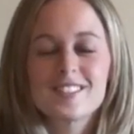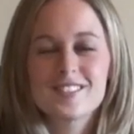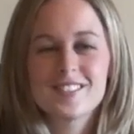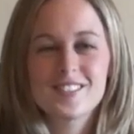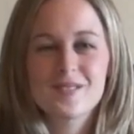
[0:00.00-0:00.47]

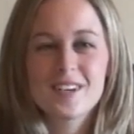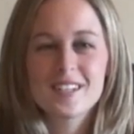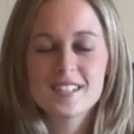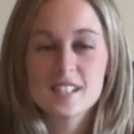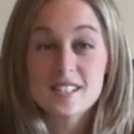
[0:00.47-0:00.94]
So I just
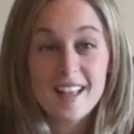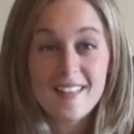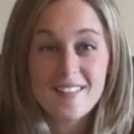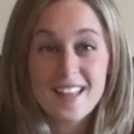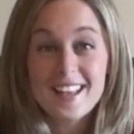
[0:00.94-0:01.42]
wanted to
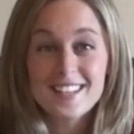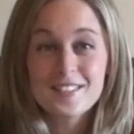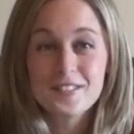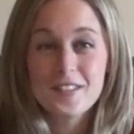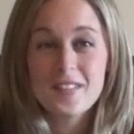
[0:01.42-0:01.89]
say thank
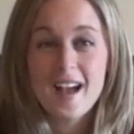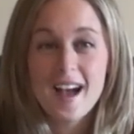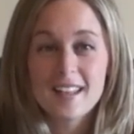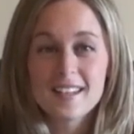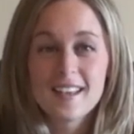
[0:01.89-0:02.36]
you for
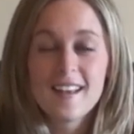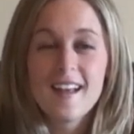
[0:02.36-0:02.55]
that.